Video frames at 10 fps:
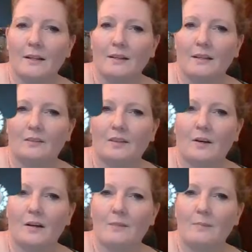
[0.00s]
These
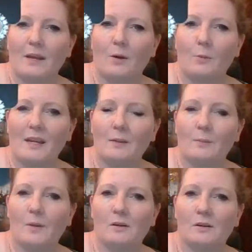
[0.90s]
are a pale pink
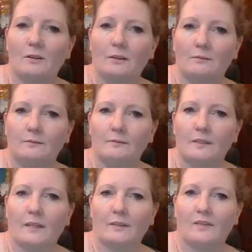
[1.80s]
pearl
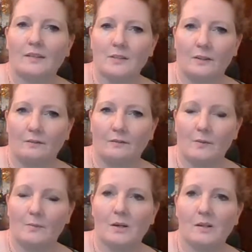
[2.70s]
in the center,
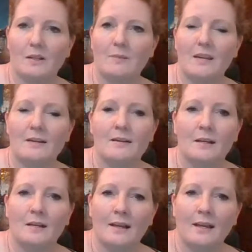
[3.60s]
a pearly bead,
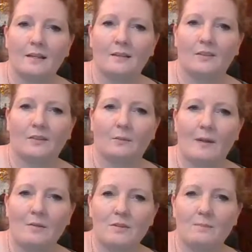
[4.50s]
and it is
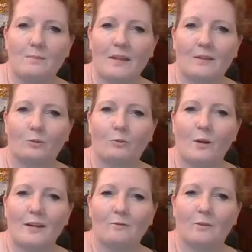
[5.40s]
surrounded by those
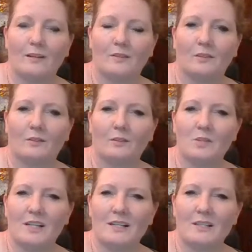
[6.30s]
white rhinestones. I'm
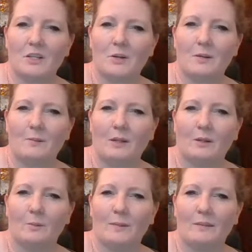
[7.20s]
trying to turn them a
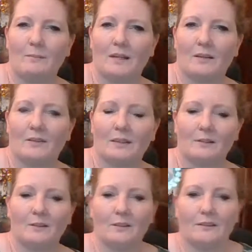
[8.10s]
little bit because
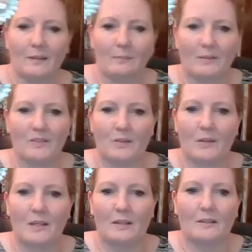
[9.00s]
it looks like my
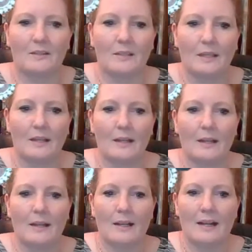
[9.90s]
screen is
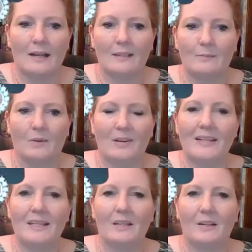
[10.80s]
kind of
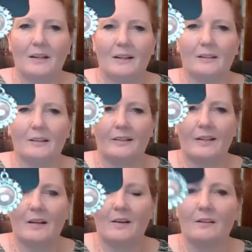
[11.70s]
bright here and
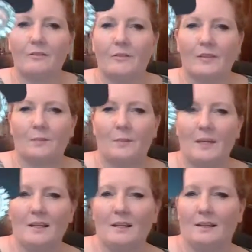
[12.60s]
glaring off this
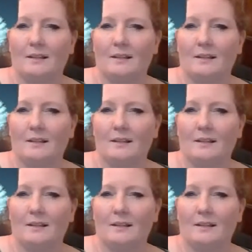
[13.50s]
pink.